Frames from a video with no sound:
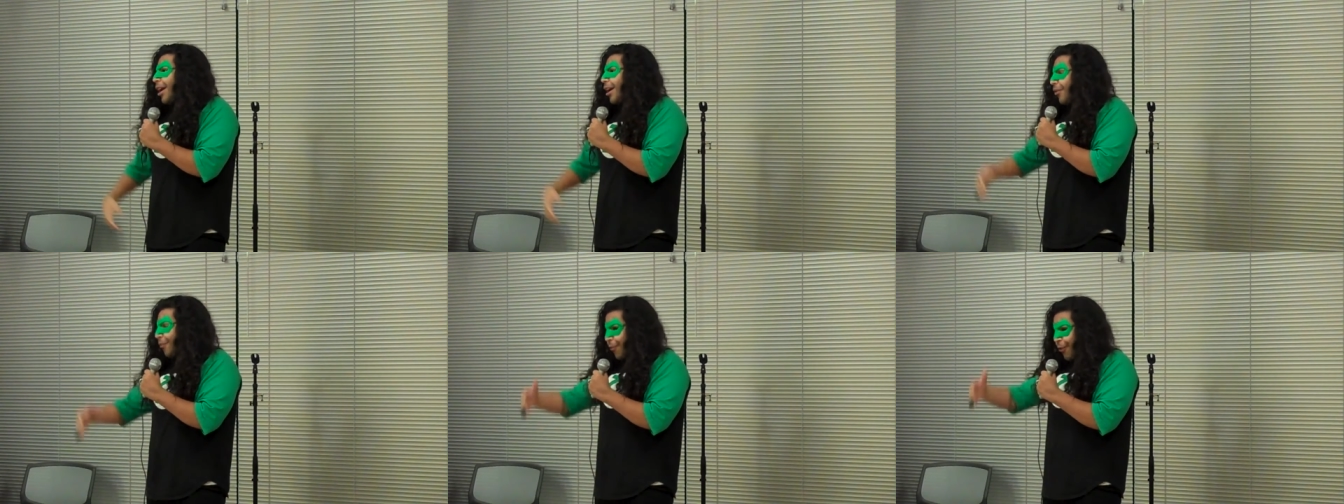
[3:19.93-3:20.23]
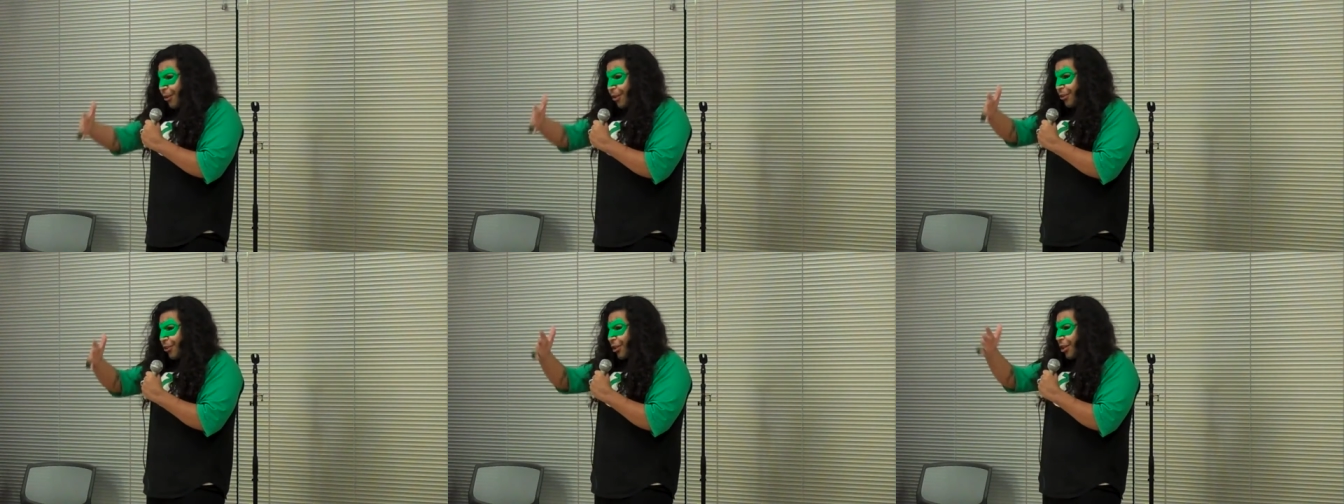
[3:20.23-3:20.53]
And
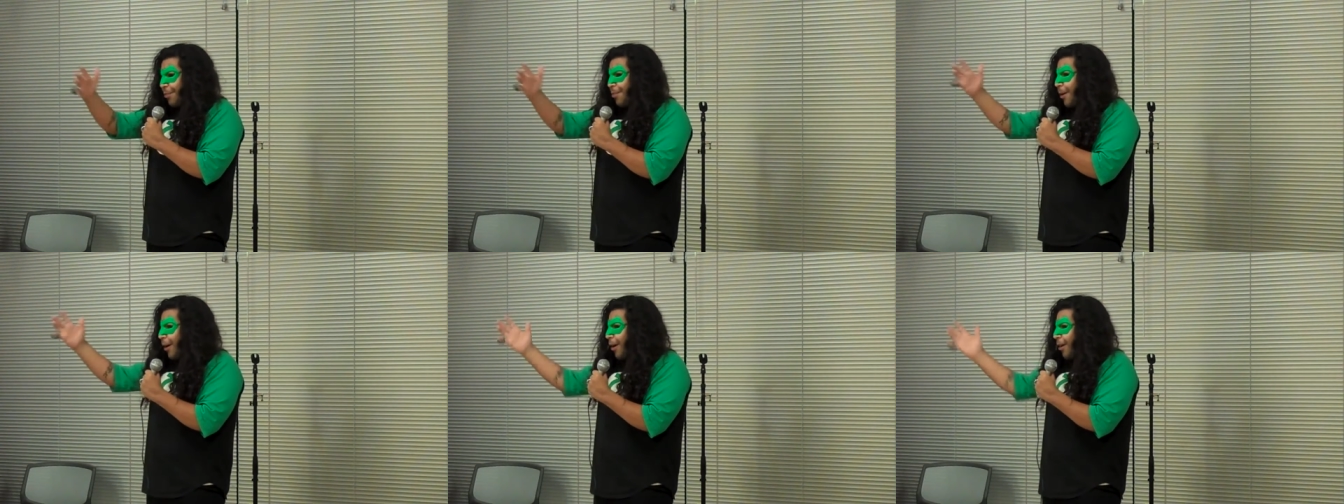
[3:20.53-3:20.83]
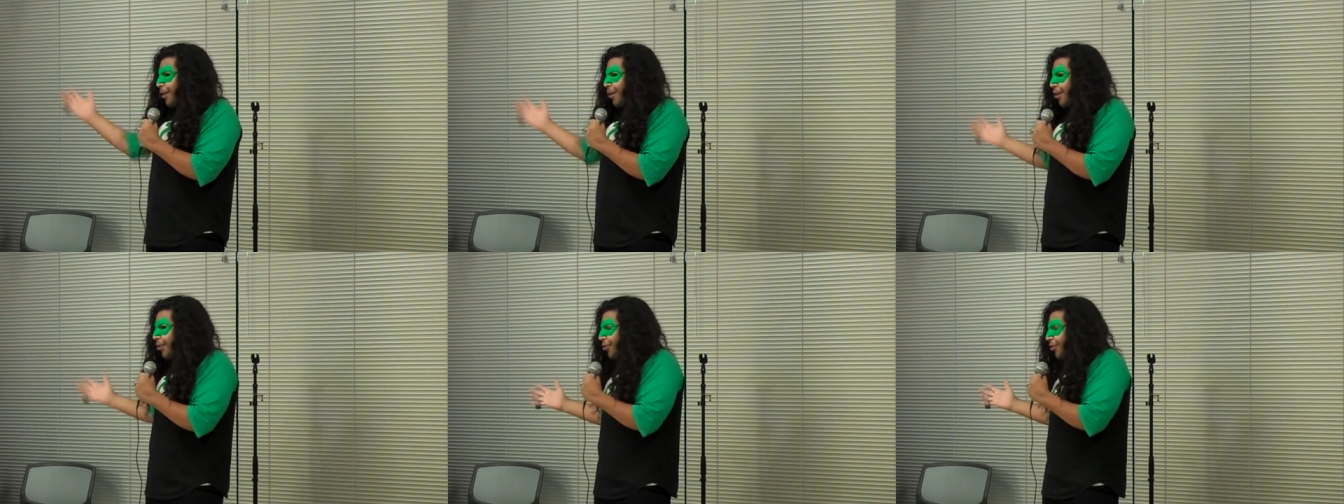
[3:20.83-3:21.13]
for the tea
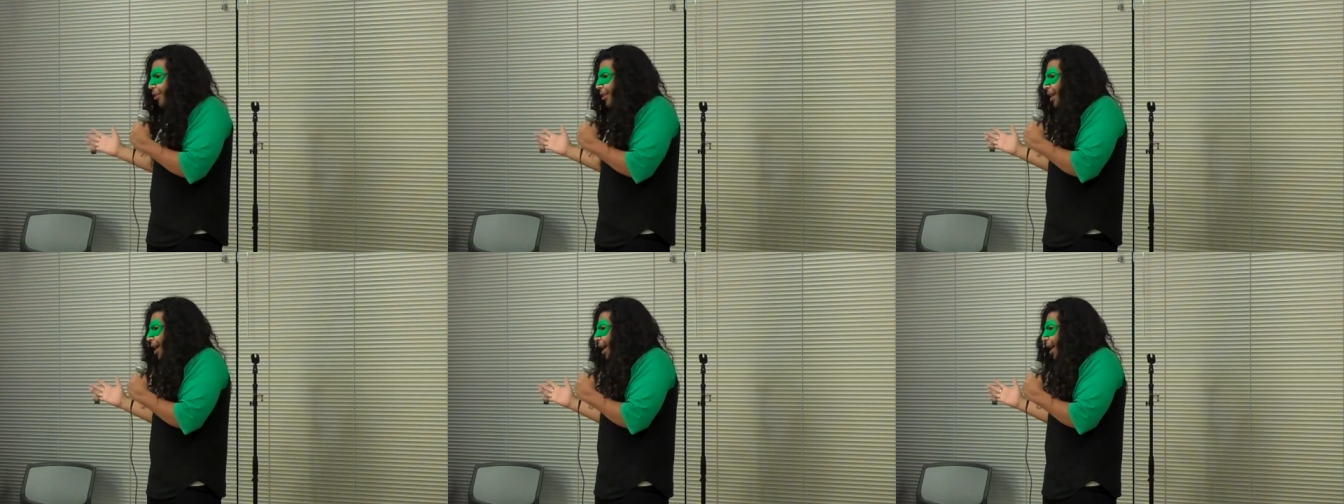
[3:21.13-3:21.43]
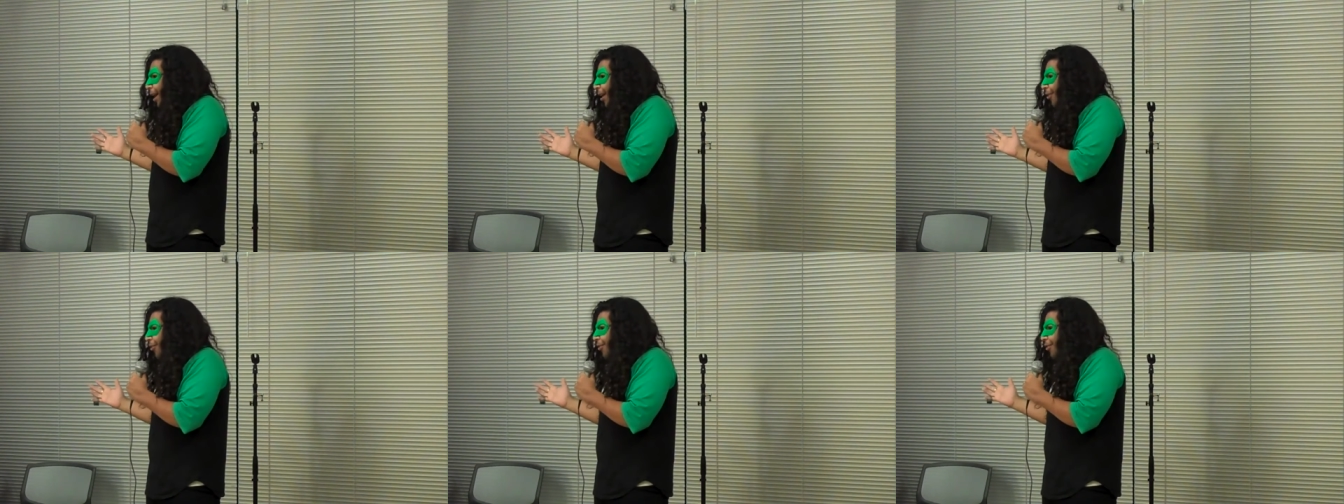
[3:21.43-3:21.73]
partiers in the
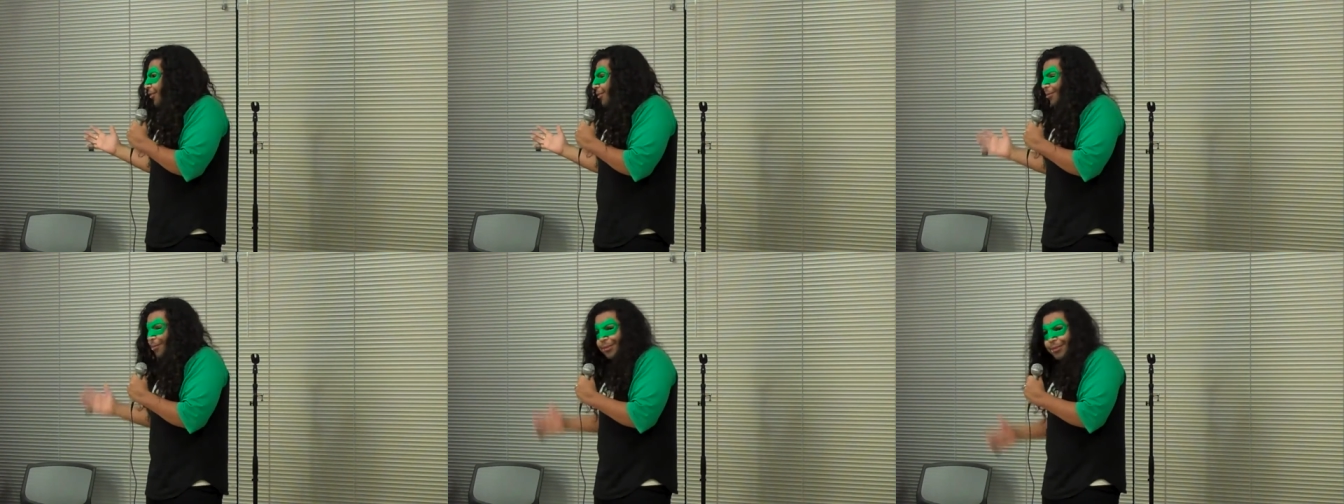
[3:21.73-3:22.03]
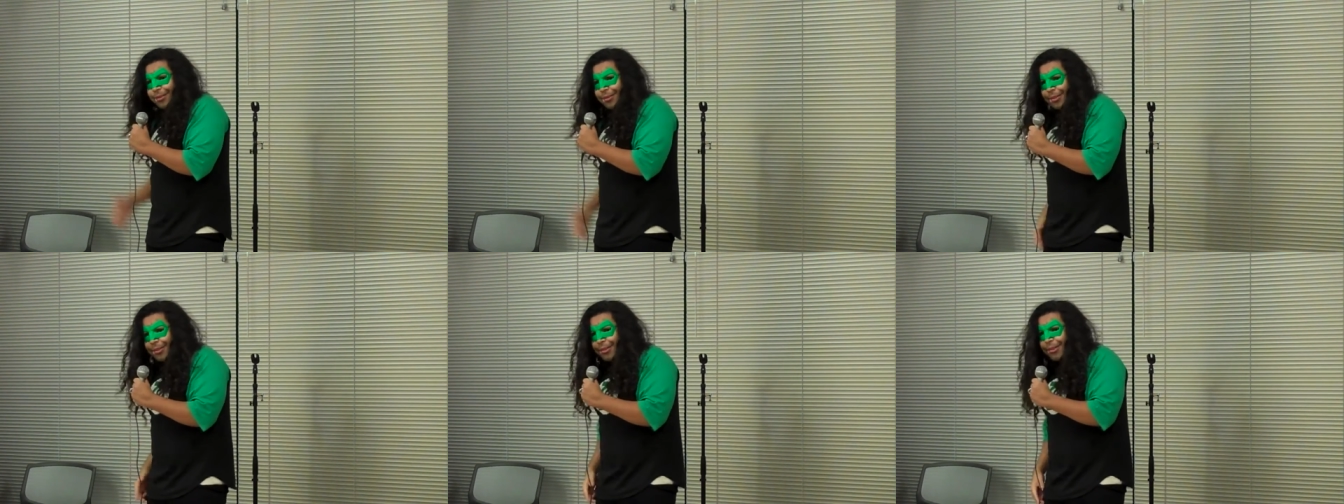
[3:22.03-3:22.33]
house,
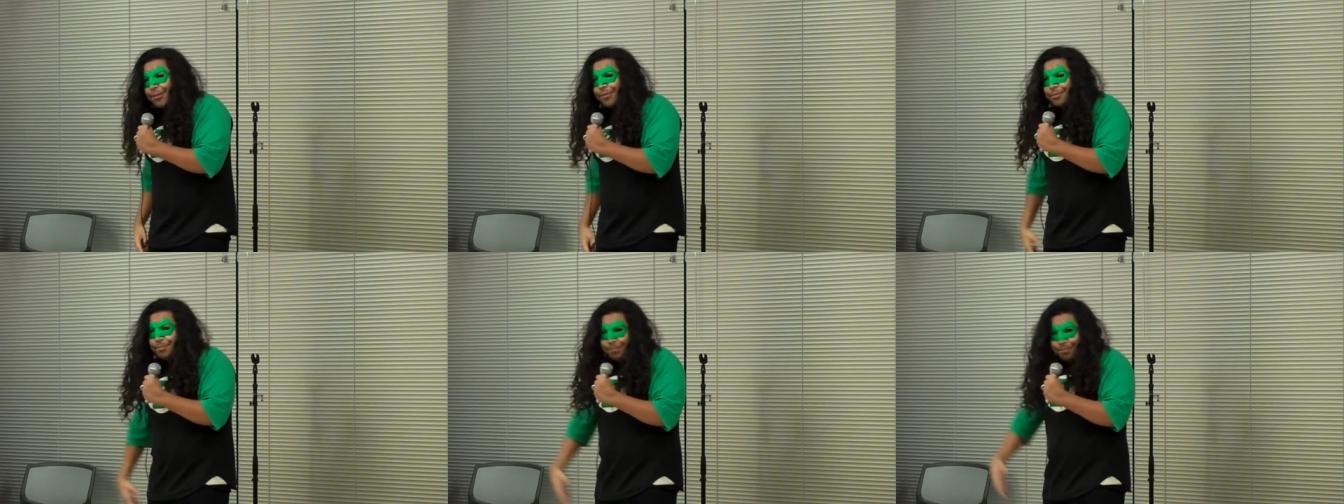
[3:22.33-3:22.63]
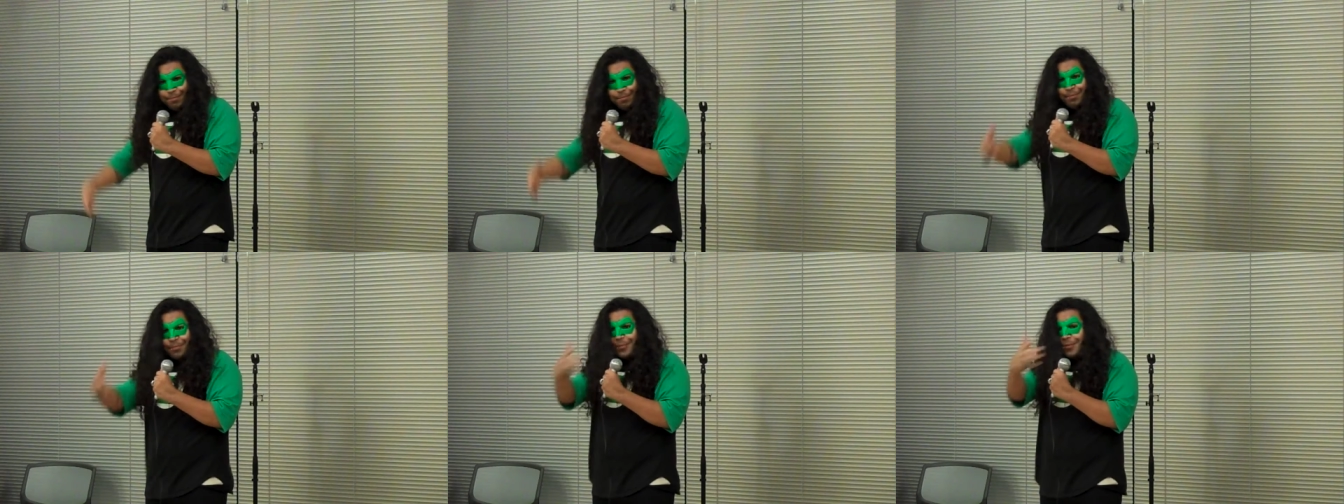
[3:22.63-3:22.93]

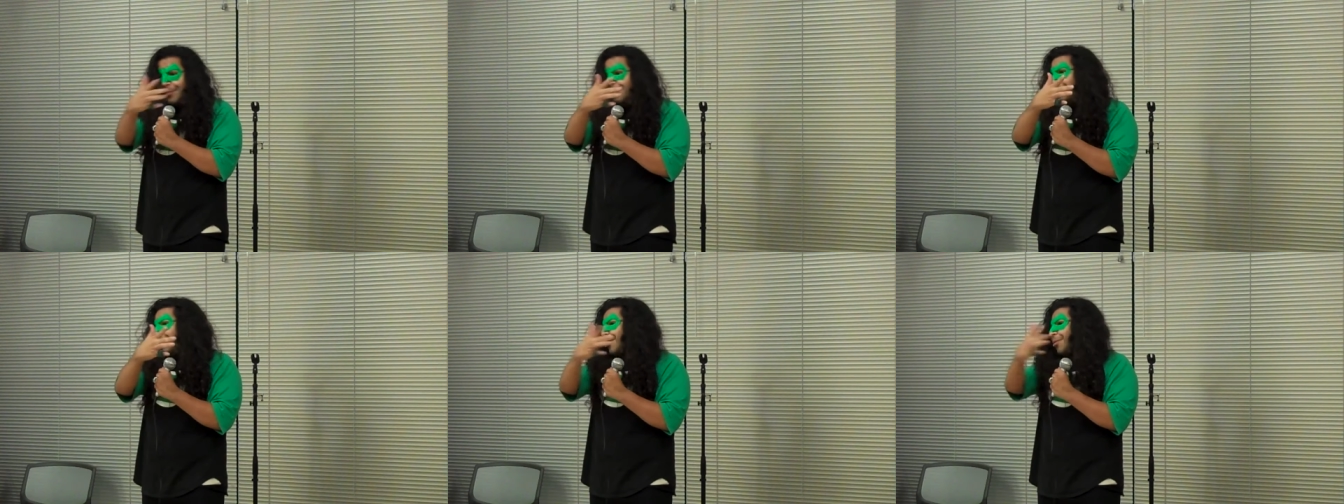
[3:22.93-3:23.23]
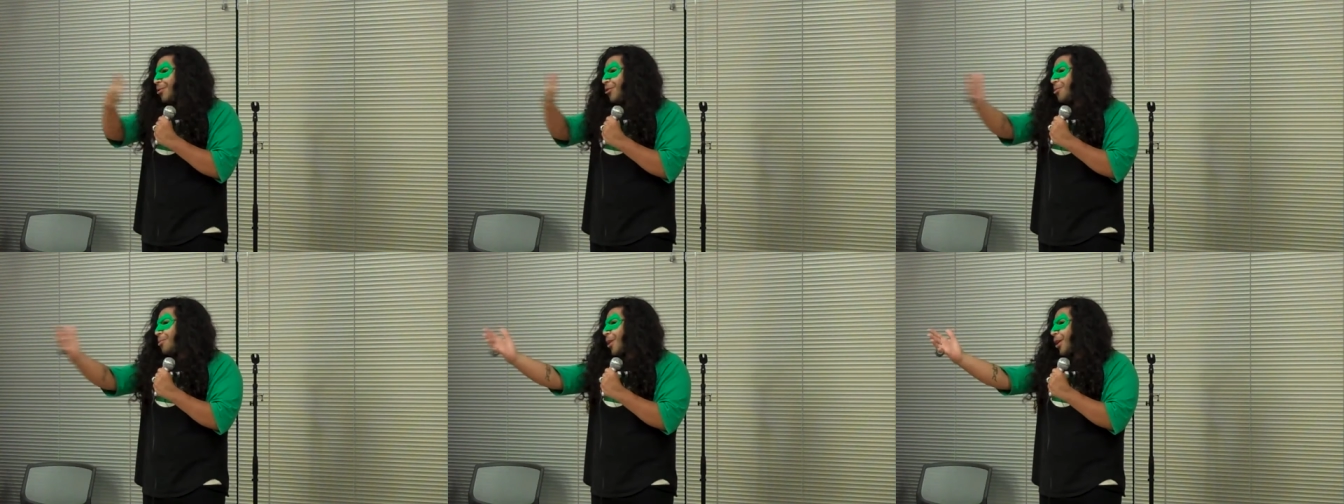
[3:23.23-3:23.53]

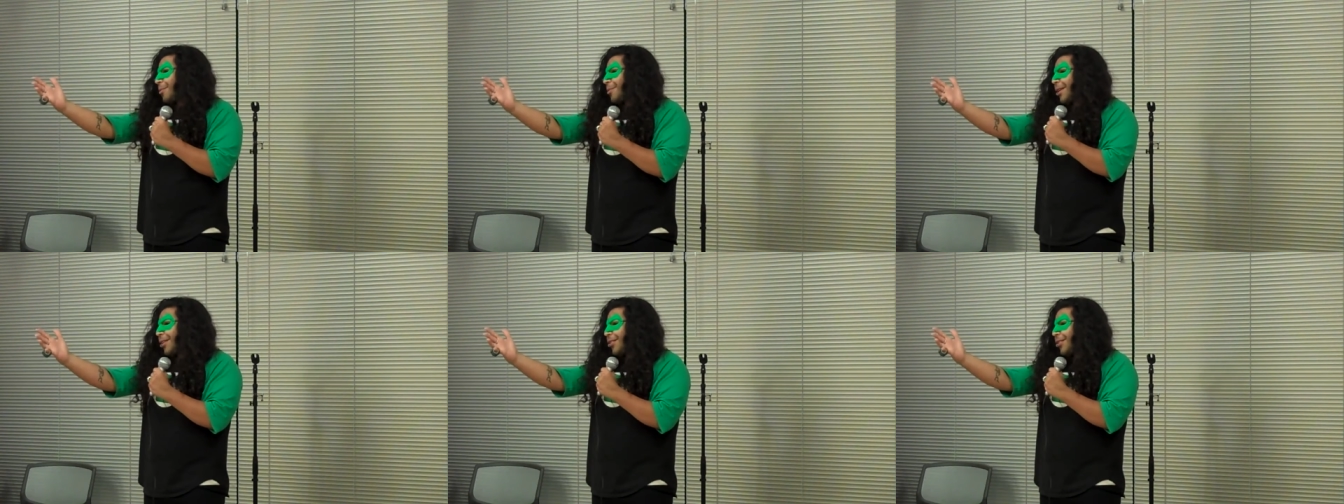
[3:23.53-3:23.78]
small